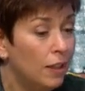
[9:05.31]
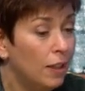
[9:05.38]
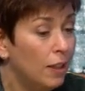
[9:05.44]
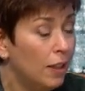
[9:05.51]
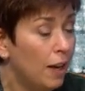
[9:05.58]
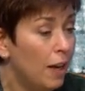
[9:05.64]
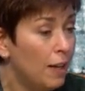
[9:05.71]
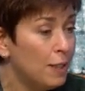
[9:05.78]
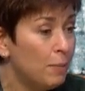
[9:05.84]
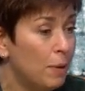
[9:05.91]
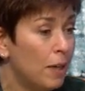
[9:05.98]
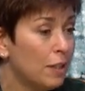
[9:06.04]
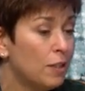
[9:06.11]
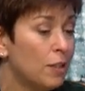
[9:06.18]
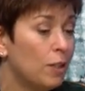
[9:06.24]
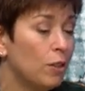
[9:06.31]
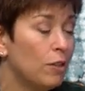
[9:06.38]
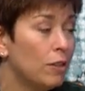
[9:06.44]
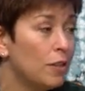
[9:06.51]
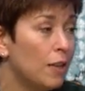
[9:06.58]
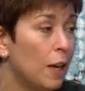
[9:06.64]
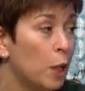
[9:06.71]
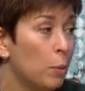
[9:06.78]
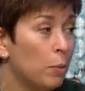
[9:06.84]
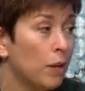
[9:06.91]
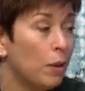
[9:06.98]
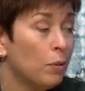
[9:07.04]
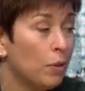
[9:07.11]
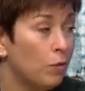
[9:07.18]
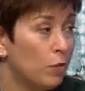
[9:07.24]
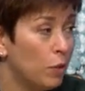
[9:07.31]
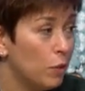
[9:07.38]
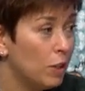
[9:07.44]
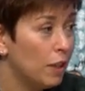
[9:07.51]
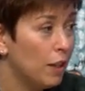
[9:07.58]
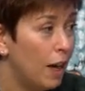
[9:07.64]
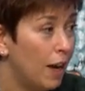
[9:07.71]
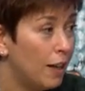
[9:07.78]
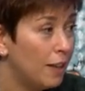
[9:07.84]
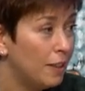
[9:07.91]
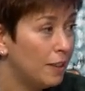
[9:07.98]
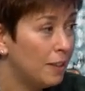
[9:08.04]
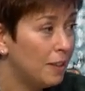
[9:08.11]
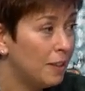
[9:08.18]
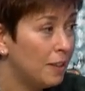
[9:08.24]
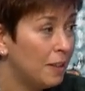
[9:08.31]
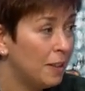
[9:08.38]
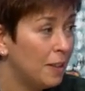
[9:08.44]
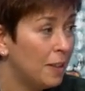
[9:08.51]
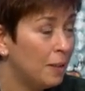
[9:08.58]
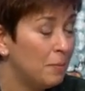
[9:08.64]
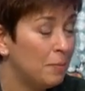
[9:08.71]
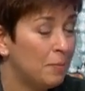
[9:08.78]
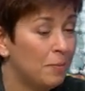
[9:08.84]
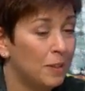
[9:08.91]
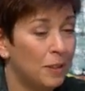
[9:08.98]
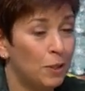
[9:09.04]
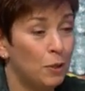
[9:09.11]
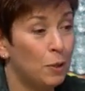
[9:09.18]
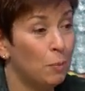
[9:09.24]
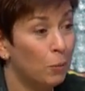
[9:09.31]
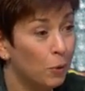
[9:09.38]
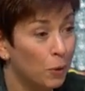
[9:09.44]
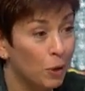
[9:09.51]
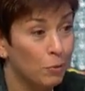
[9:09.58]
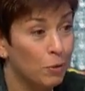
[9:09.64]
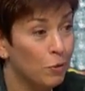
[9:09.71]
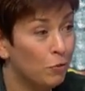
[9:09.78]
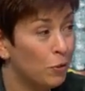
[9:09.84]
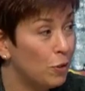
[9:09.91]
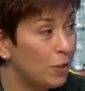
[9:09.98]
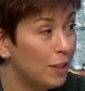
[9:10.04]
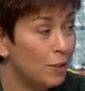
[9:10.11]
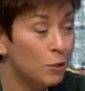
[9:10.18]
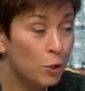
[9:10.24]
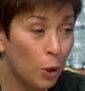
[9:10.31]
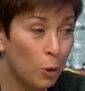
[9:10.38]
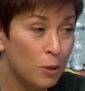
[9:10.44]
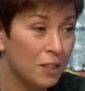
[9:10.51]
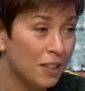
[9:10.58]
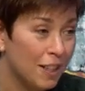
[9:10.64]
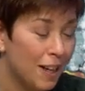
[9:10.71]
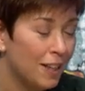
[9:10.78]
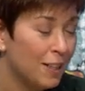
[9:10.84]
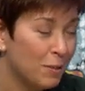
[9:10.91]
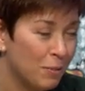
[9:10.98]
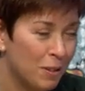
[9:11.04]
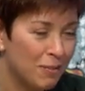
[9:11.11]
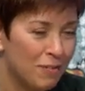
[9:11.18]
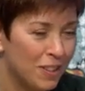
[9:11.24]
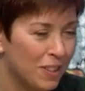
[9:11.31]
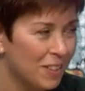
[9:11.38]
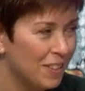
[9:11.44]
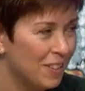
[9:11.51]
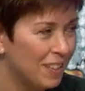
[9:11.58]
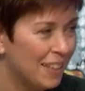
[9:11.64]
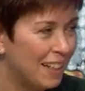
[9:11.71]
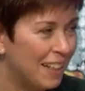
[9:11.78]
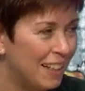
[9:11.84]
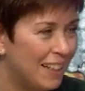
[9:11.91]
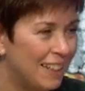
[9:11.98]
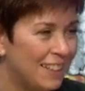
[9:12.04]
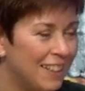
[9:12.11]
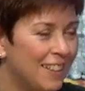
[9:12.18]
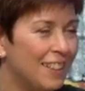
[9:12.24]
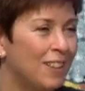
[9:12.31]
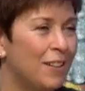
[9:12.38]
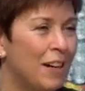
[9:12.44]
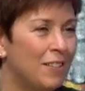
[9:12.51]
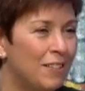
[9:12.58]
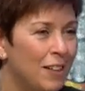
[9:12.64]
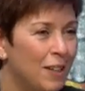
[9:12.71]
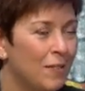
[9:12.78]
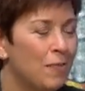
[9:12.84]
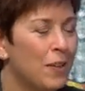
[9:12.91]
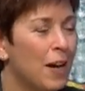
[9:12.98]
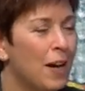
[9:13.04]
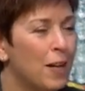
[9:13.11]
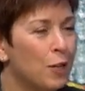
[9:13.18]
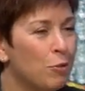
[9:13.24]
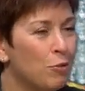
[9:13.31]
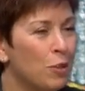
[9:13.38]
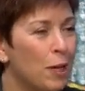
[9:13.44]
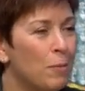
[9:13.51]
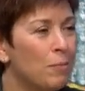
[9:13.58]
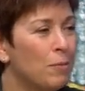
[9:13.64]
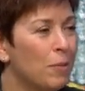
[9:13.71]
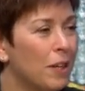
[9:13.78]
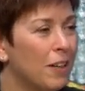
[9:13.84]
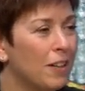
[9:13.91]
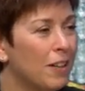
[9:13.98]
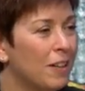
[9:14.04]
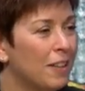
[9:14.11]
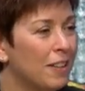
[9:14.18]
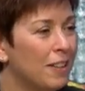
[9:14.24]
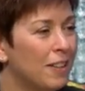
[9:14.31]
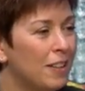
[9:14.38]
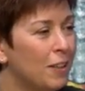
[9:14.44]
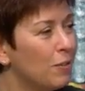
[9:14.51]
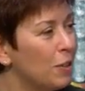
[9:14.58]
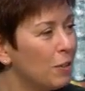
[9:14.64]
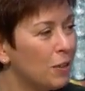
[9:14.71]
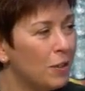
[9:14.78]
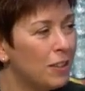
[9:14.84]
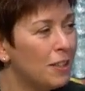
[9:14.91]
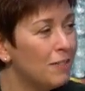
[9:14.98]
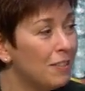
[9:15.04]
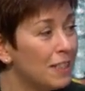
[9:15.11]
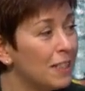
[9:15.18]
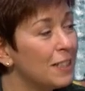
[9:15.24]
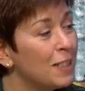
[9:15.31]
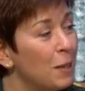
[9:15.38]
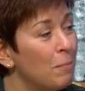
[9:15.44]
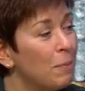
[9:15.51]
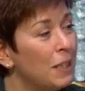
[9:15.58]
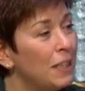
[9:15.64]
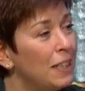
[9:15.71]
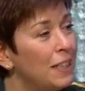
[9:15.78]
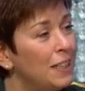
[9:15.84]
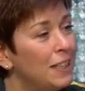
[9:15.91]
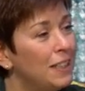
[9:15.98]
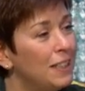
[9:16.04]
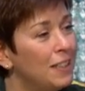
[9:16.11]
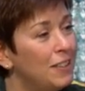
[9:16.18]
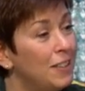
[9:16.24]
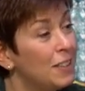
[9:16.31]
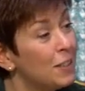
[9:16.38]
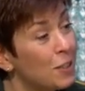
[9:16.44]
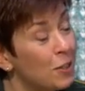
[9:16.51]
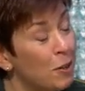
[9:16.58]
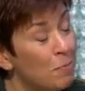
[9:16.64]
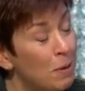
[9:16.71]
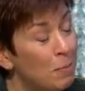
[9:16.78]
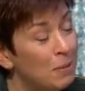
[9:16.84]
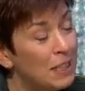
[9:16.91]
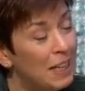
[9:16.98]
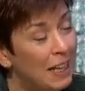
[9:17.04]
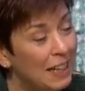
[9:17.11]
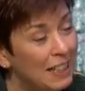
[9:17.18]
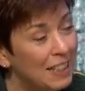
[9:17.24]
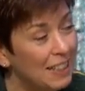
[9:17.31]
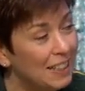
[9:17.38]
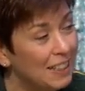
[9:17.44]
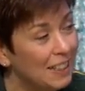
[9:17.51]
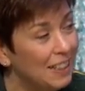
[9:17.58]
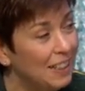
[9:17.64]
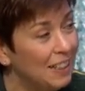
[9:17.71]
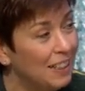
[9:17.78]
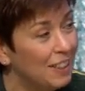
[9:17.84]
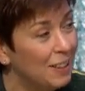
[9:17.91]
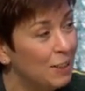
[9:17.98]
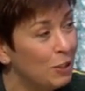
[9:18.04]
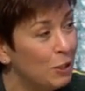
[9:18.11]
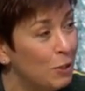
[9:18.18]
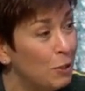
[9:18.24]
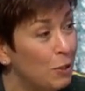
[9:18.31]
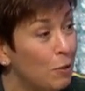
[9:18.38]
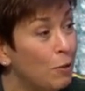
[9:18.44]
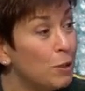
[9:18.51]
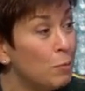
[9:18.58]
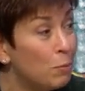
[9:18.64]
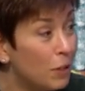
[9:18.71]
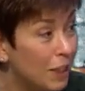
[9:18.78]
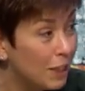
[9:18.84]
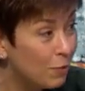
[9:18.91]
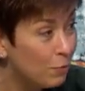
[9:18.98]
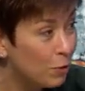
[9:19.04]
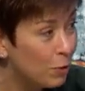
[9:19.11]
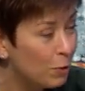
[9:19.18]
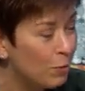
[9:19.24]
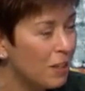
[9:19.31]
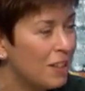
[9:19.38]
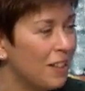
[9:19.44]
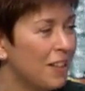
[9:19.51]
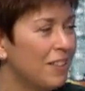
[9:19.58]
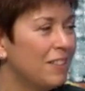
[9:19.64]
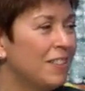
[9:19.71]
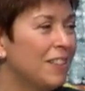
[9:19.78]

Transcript: aspects. You celebrate with food a lot. Mm-hmm. You mourn with food. You socialize with food. Mm-hmm. I grew up where, if you were going to visit somebody, you didn't show up empty-handed. Mm-hmm. So you're always bringing food with you.